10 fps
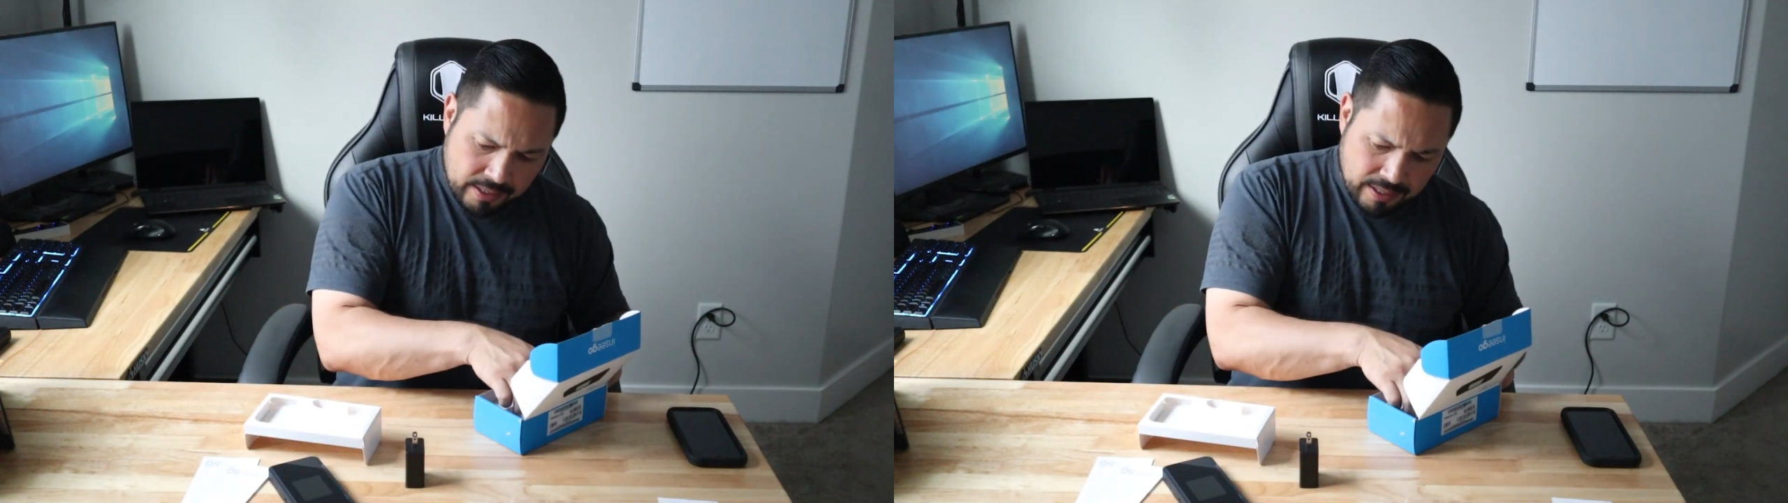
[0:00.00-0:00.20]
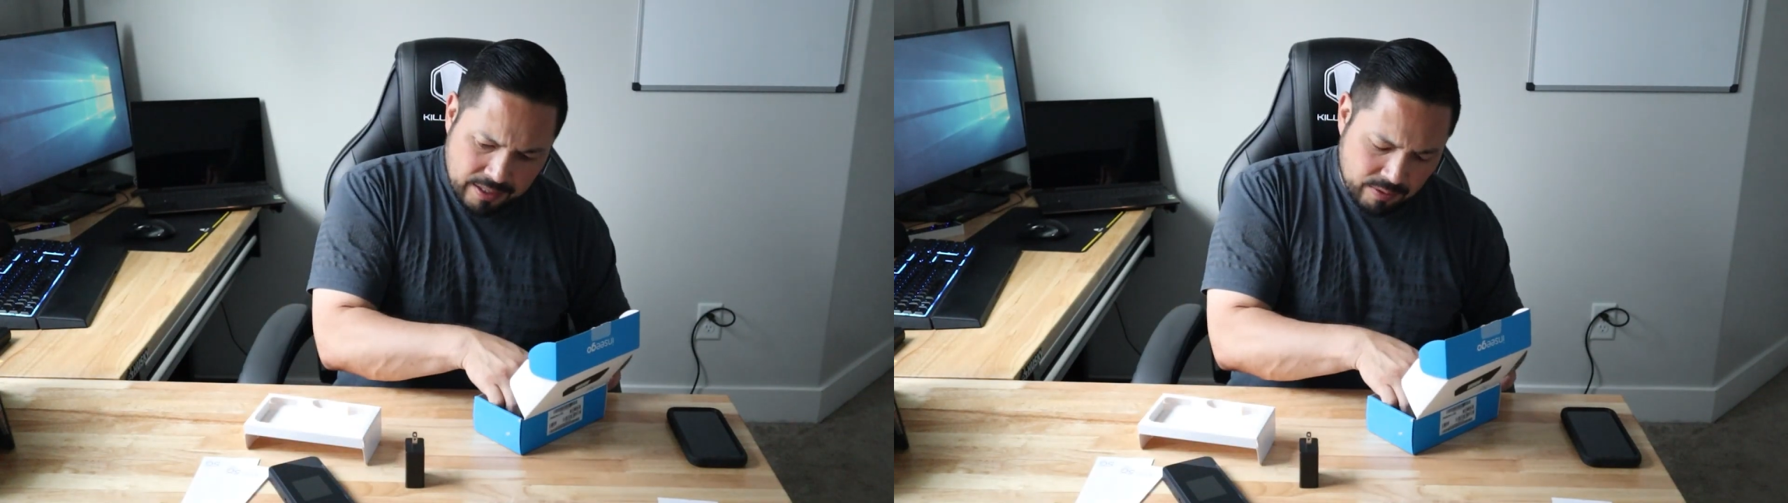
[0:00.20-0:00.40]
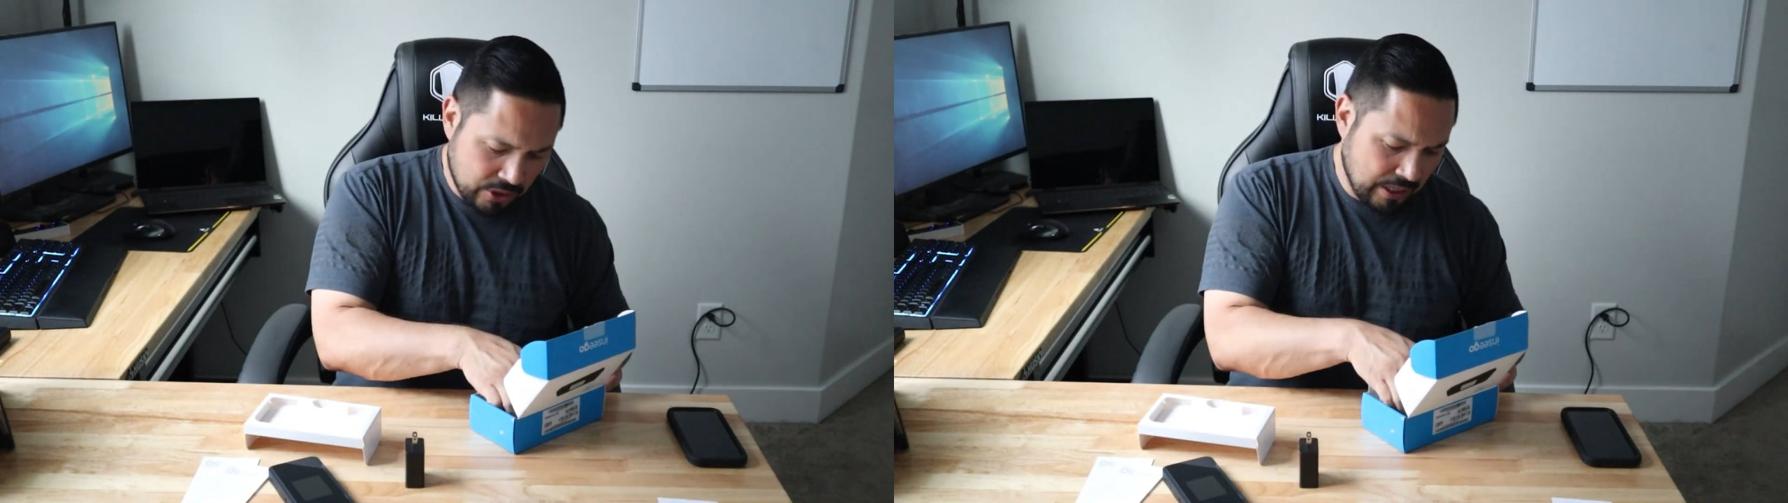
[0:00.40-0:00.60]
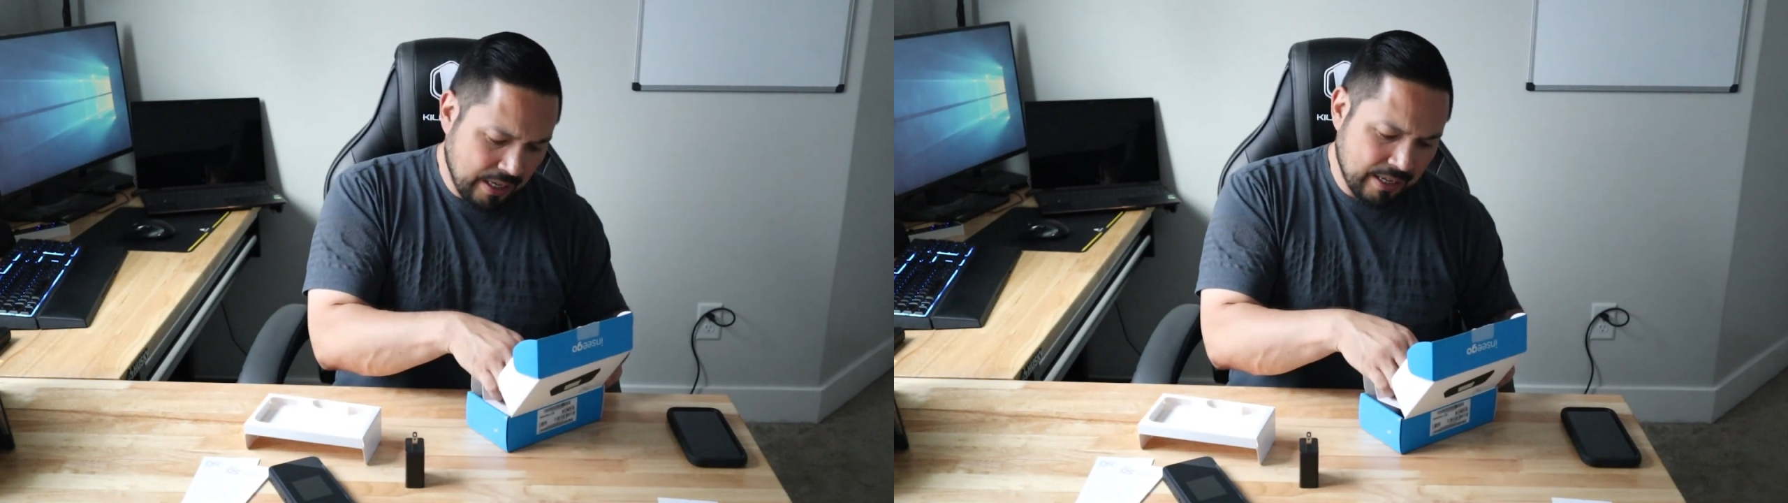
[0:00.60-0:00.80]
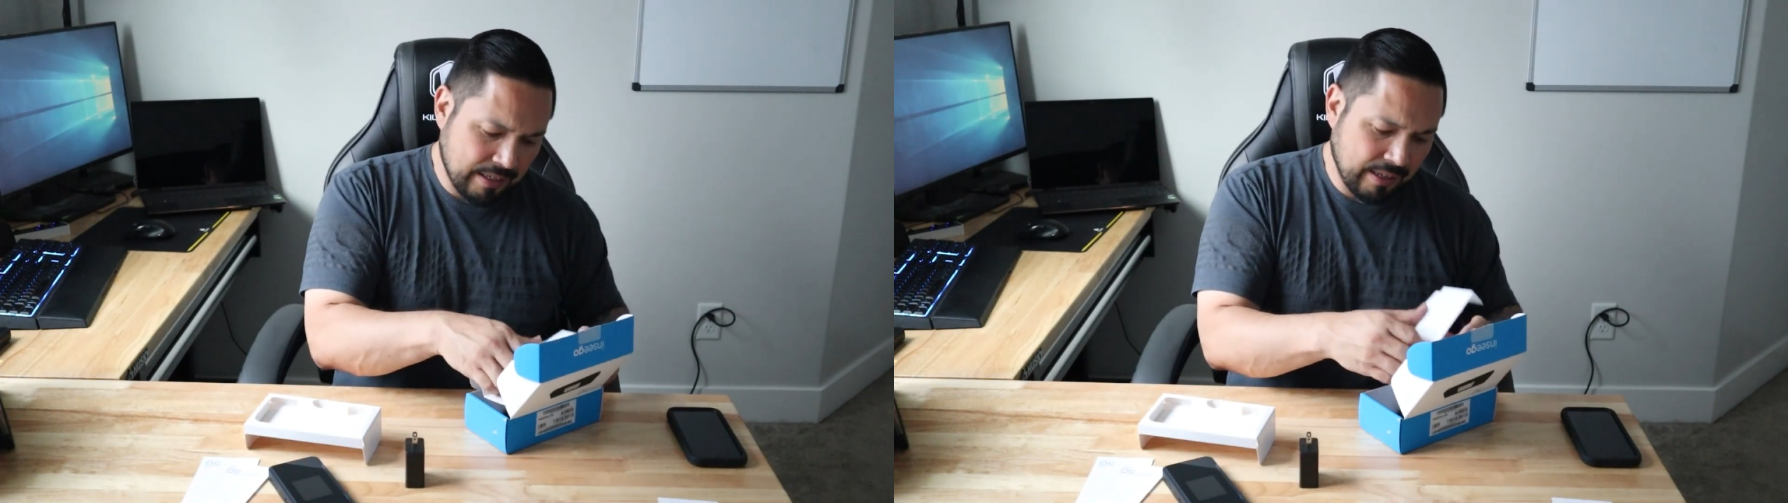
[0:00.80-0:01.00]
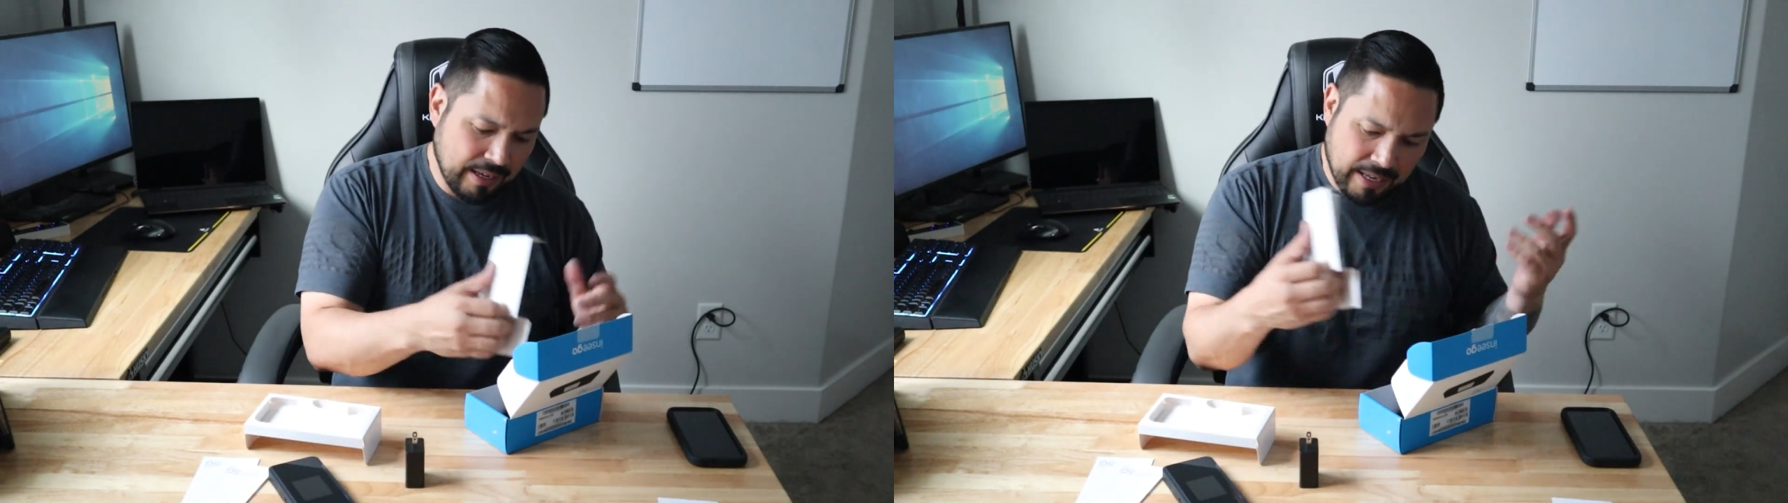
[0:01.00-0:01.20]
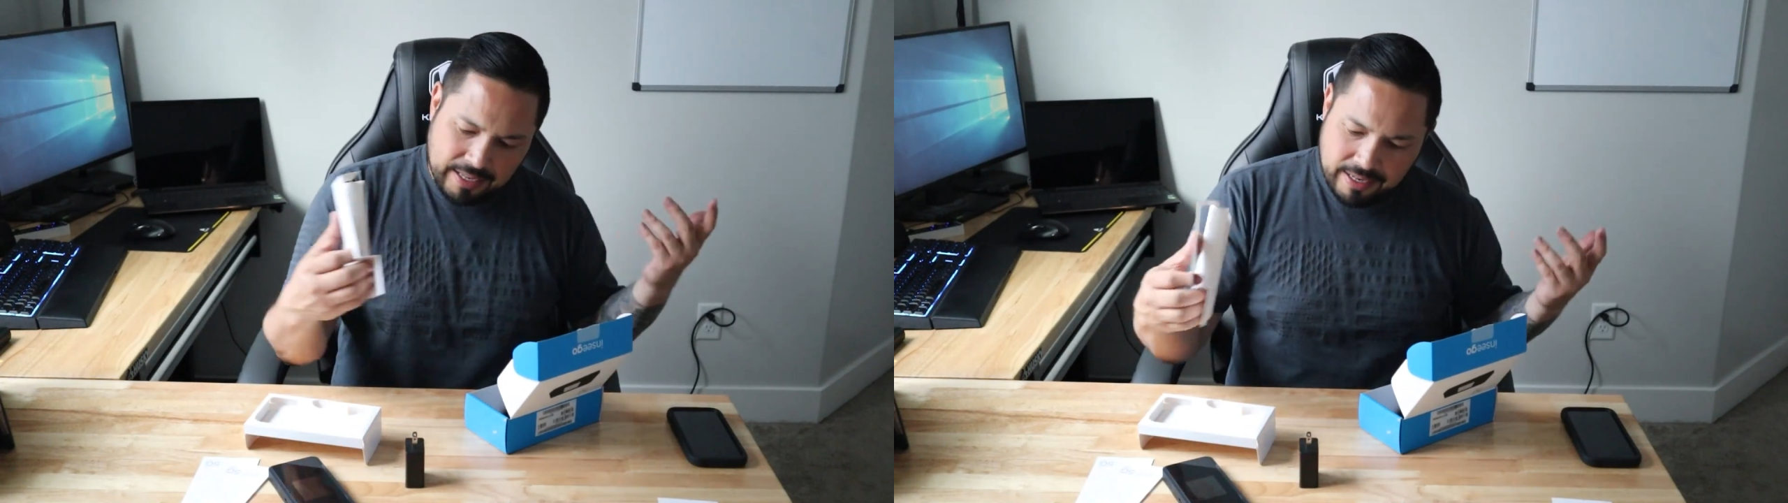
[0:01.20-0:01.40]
which again, like I